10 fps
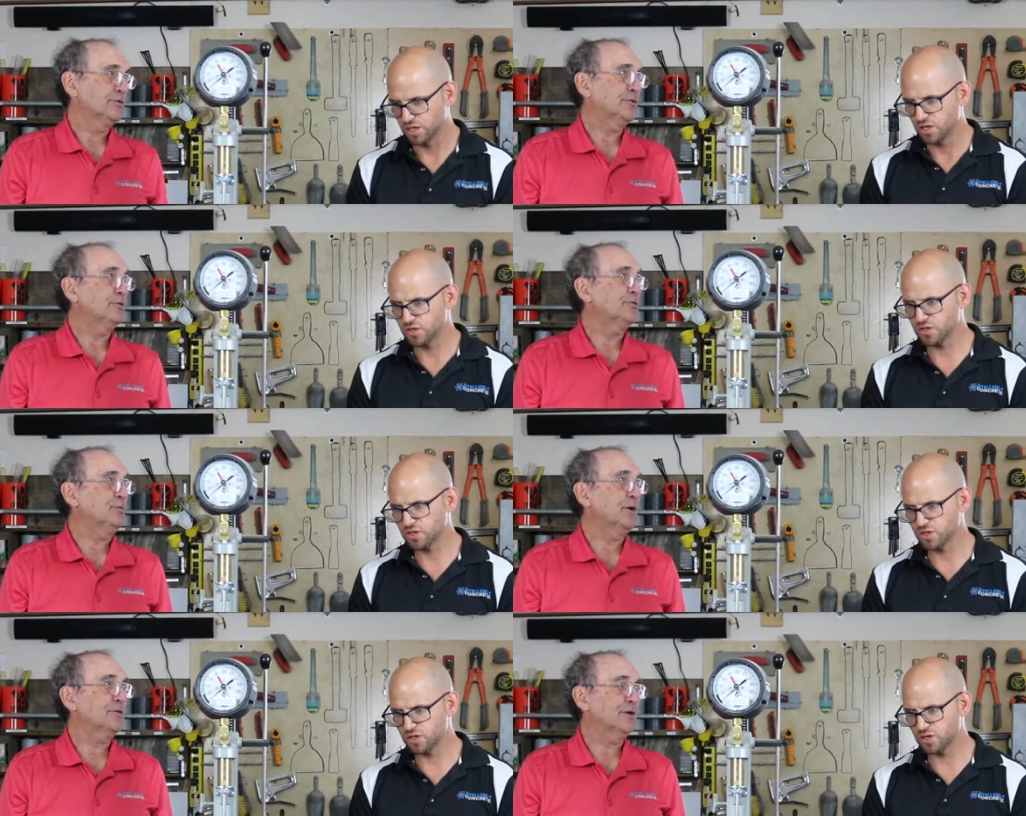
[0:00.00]
Speaker 1: to to
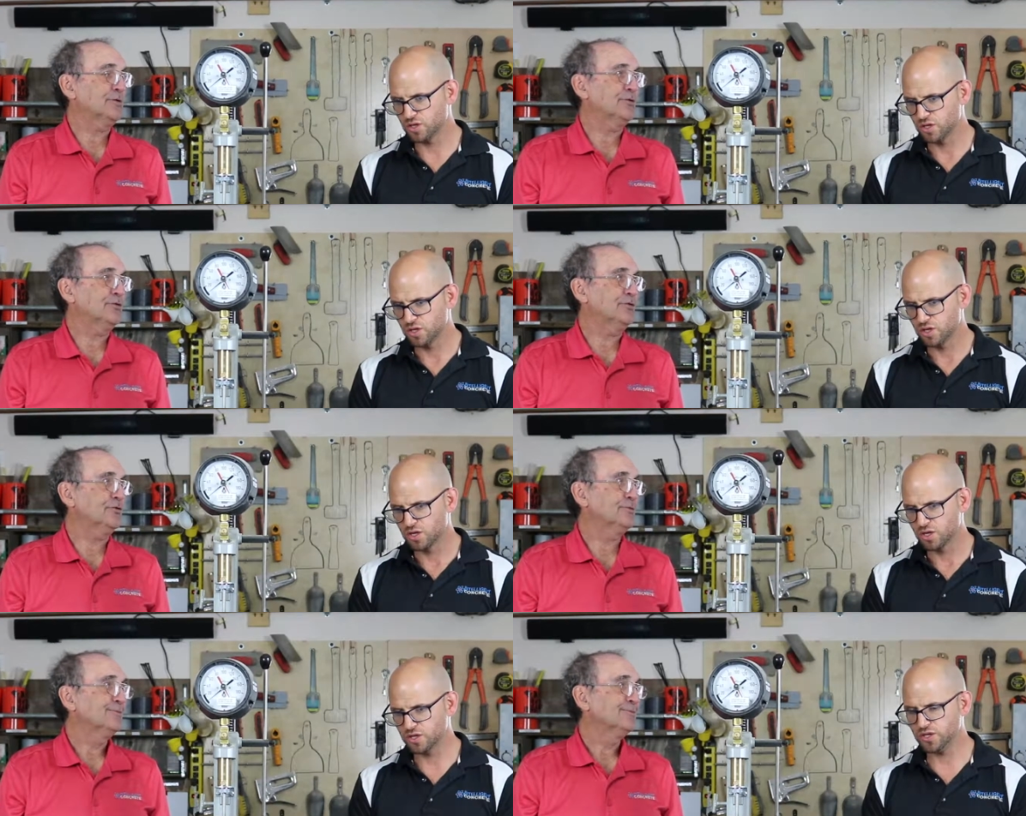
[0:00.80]
make that
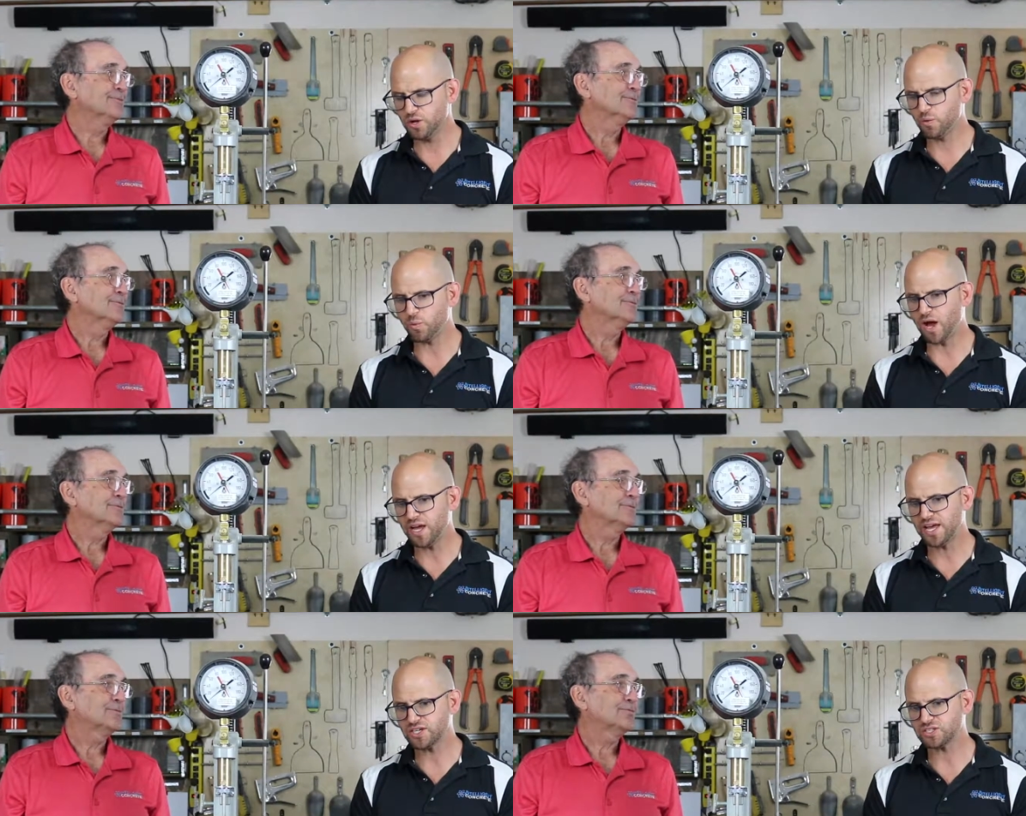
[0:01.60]
decision. You know,
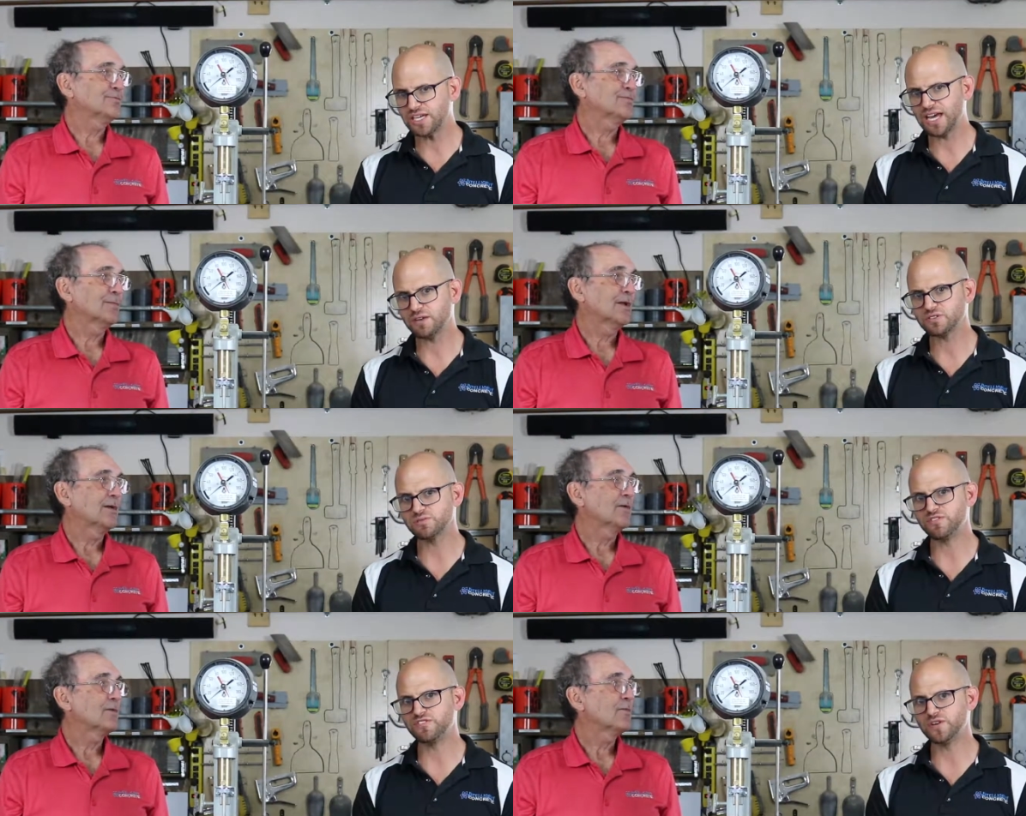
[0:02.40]
I actually have
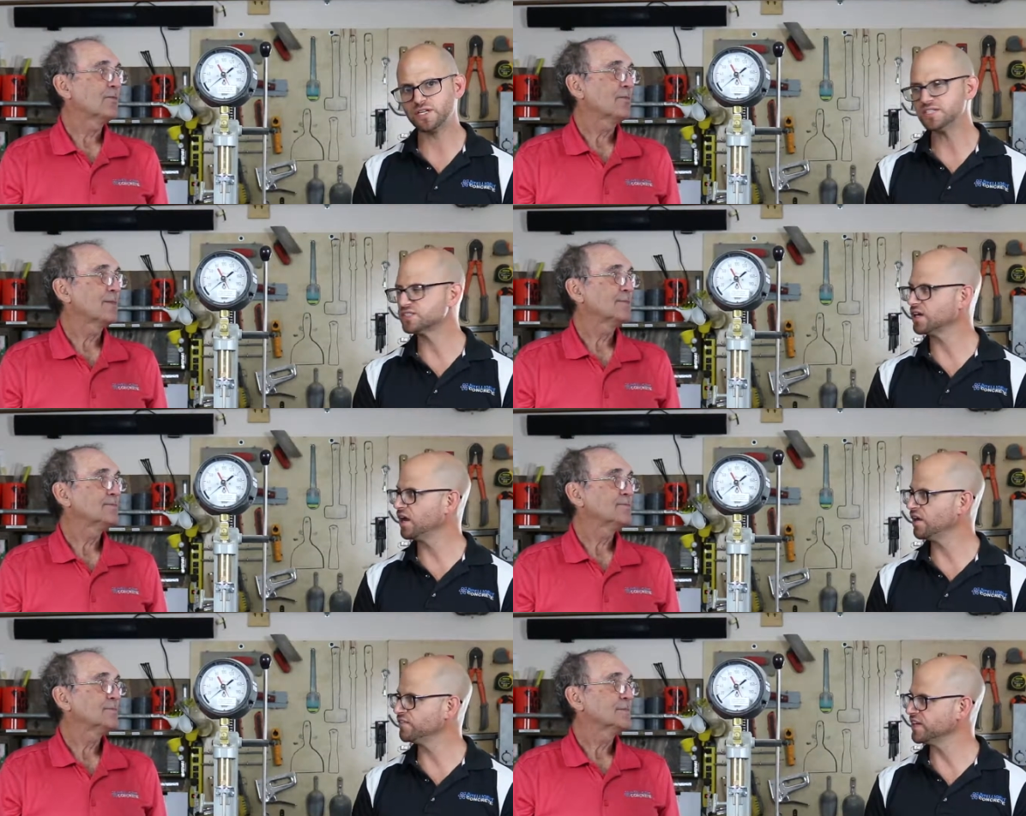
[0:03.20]
some footage
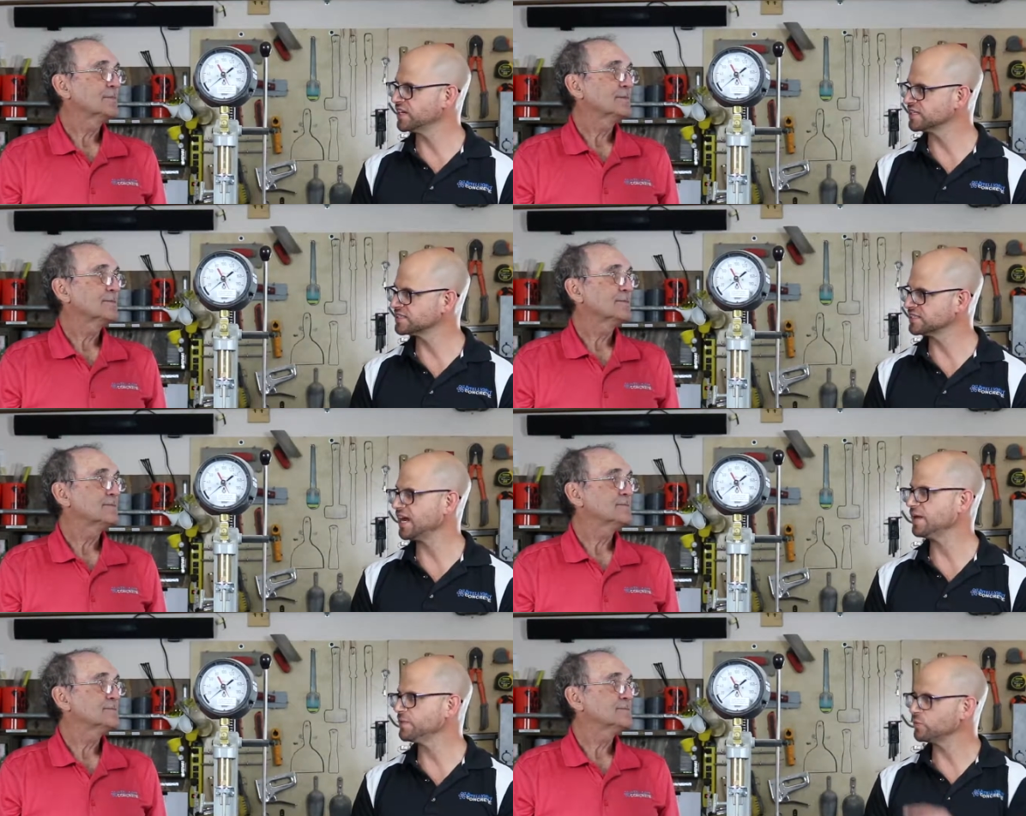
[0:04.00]
of a
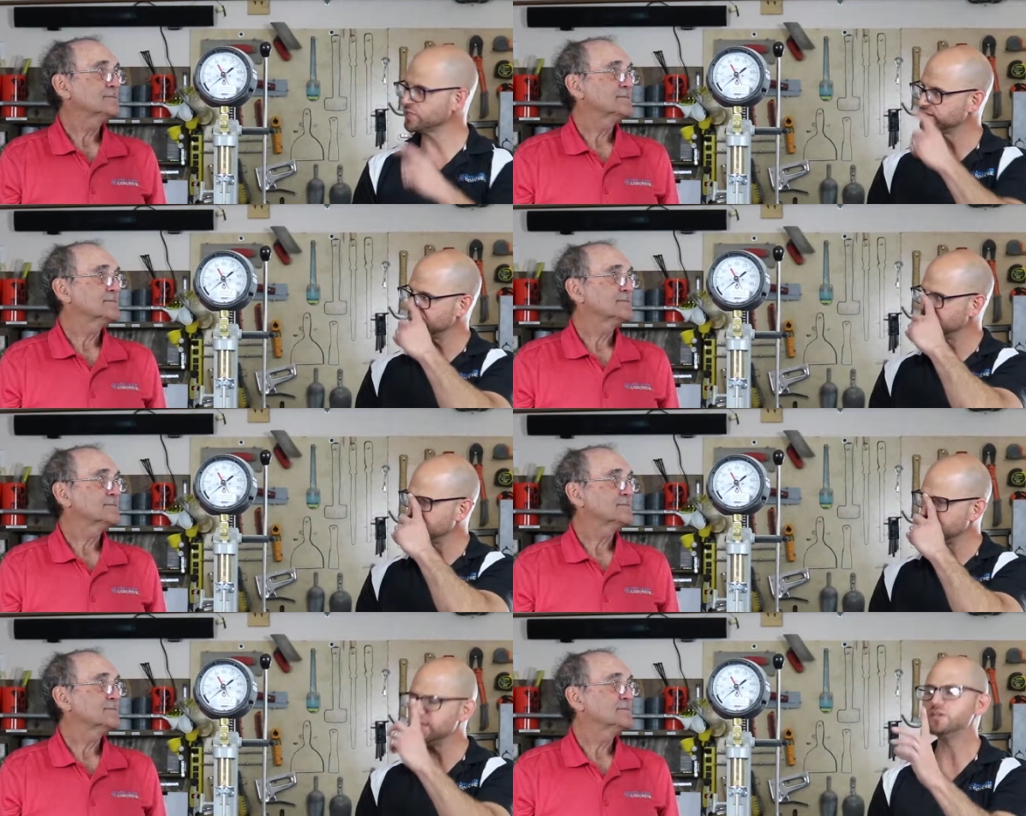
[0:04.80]
slab that we did
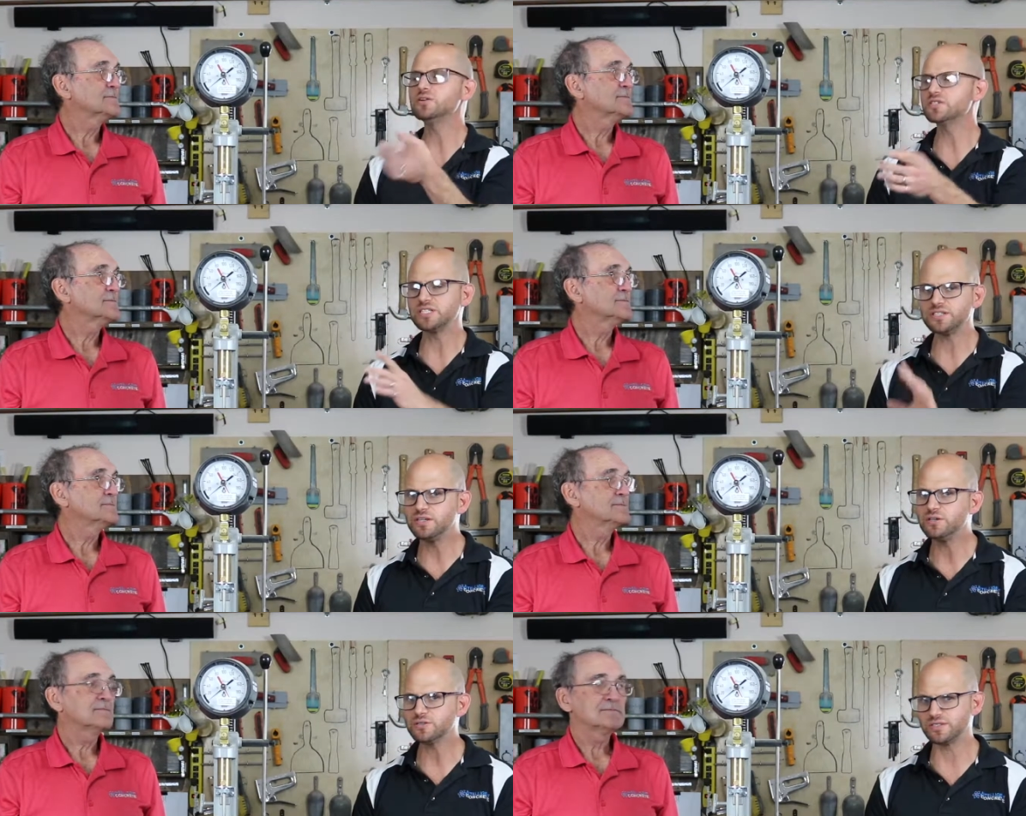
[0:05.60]
years and
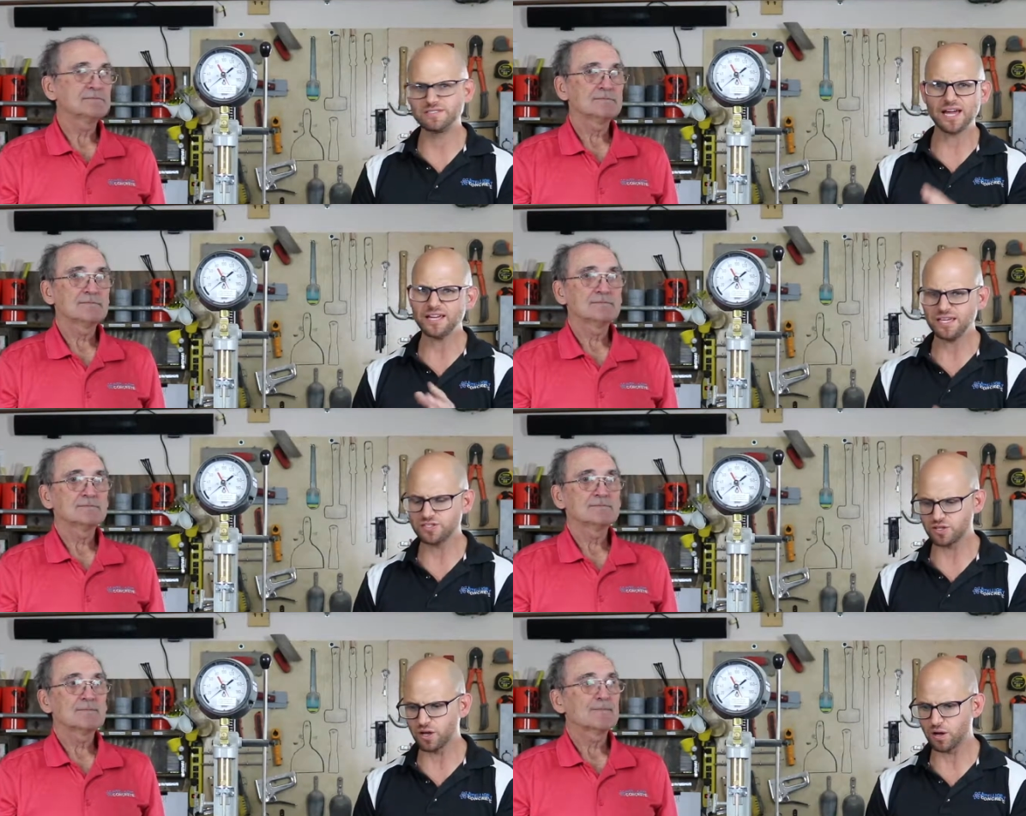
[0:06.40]
years,
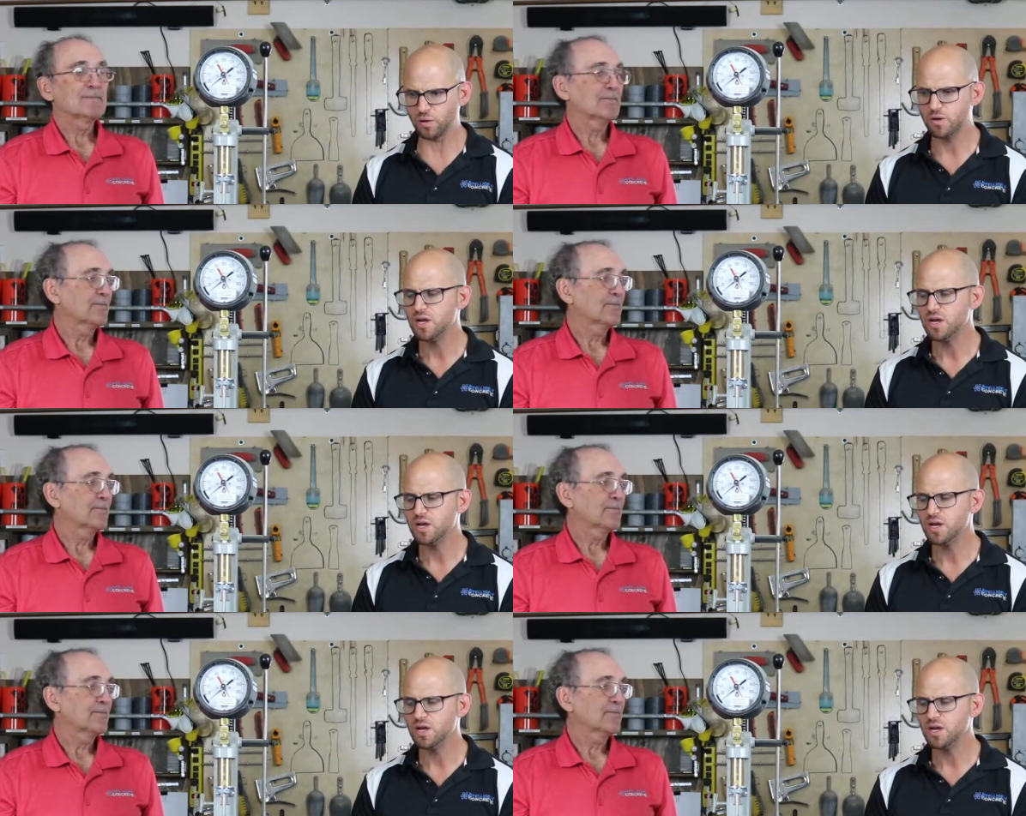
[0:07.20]
decades ago,